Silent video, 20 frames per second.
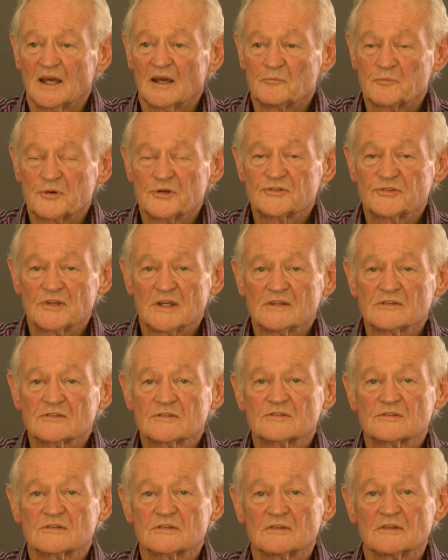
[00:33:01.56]

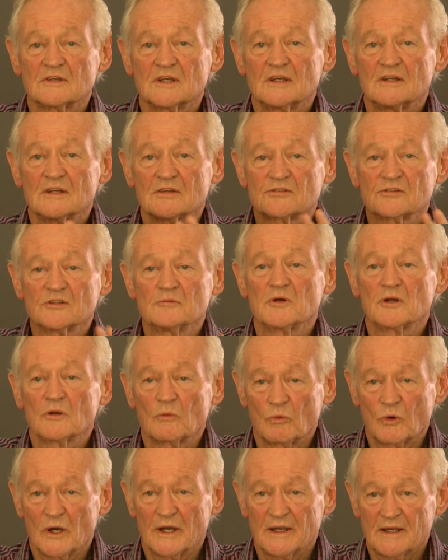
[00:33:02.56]
presents in a similar
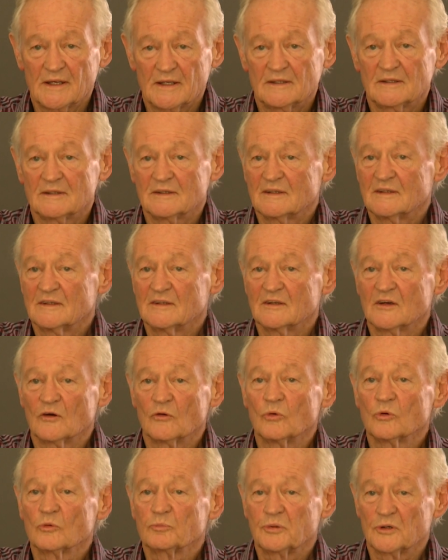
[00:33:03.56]
way in
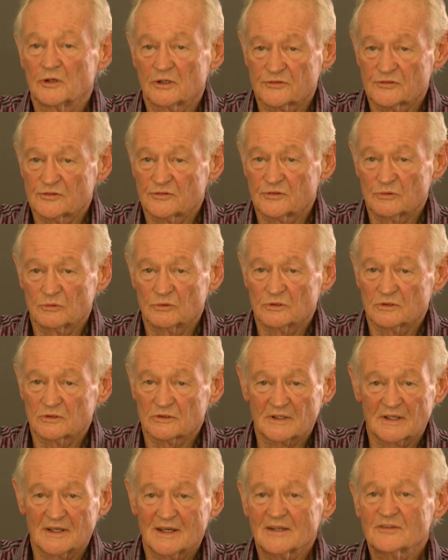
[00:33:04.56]
all parts of the
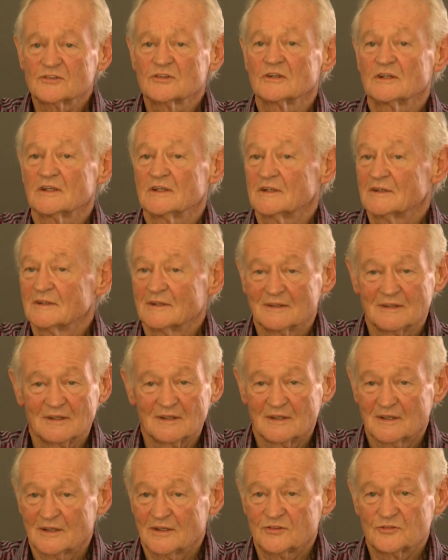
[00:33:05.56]
world. Actually,
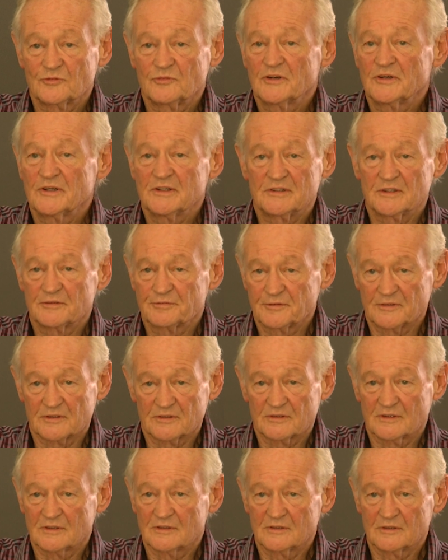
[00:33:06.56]
it's very
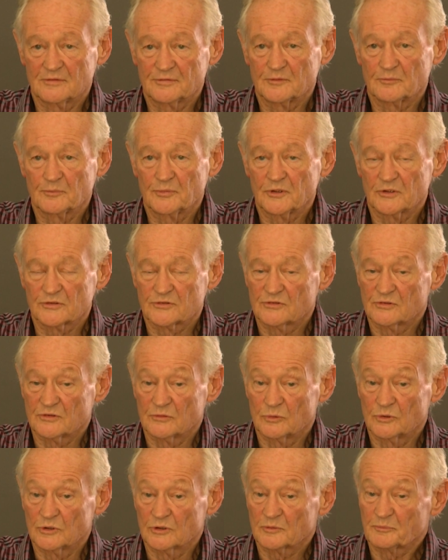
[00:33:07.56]
different in different parts of the
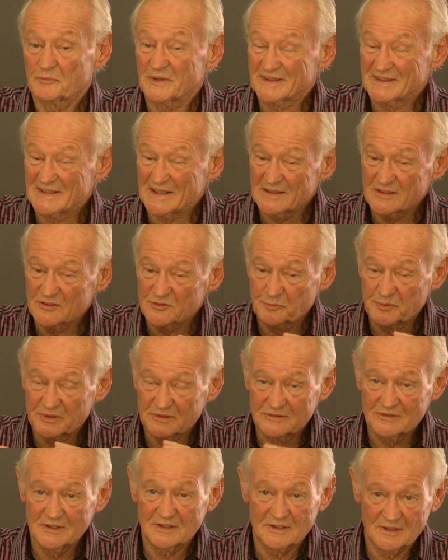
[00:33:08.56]
world, but that is
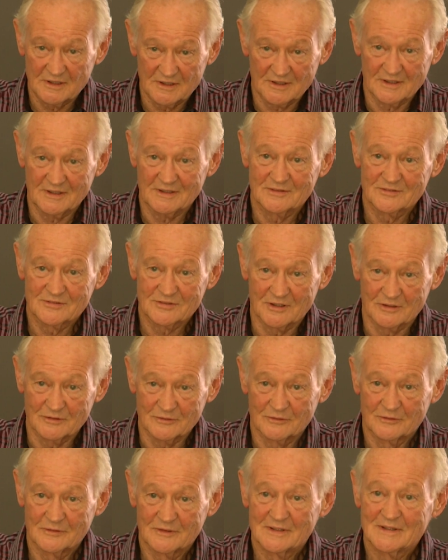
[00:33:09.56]
particularly so
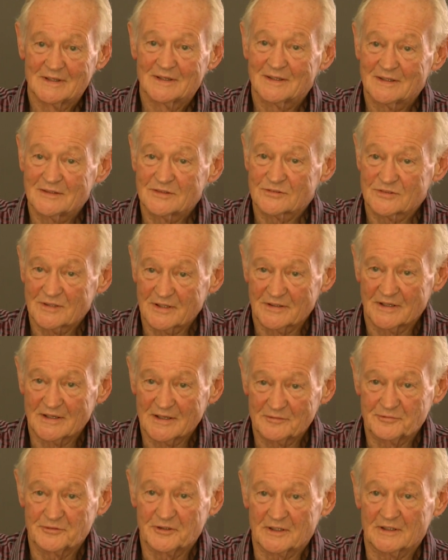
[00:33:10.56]
in Southern
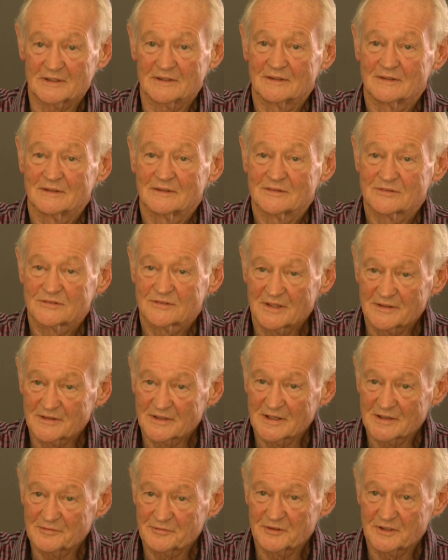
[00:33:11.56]
Africa. Southern
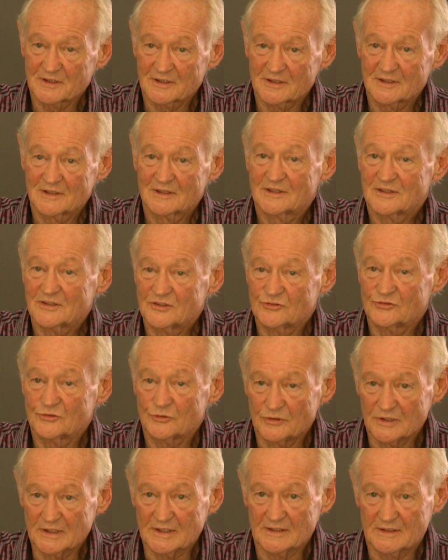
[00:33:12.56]
Africa is
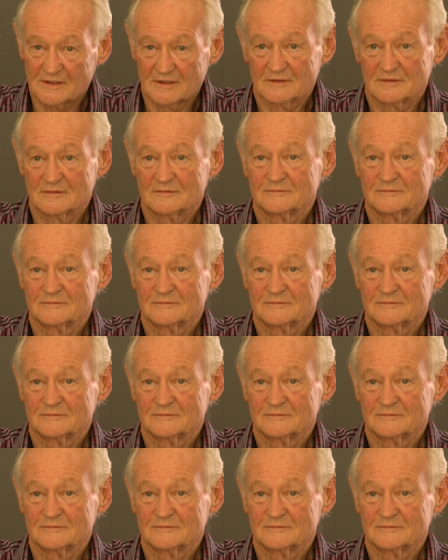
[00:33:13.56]
unique.